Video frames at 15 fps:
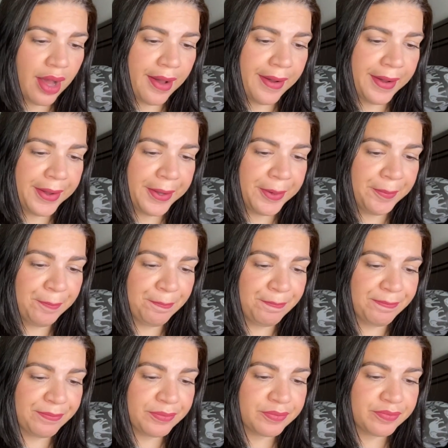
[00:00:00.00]

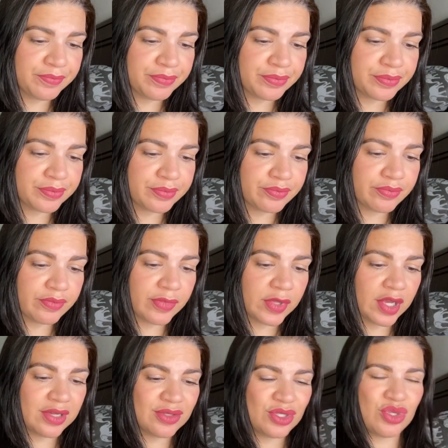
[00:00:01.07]

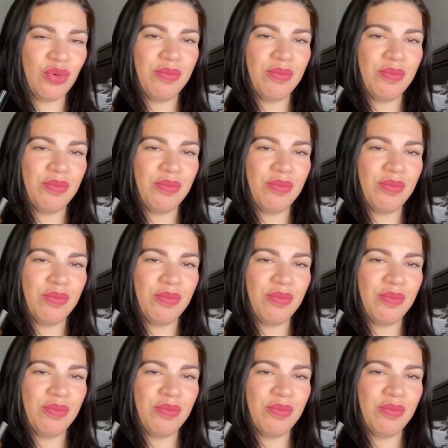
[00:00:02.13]
So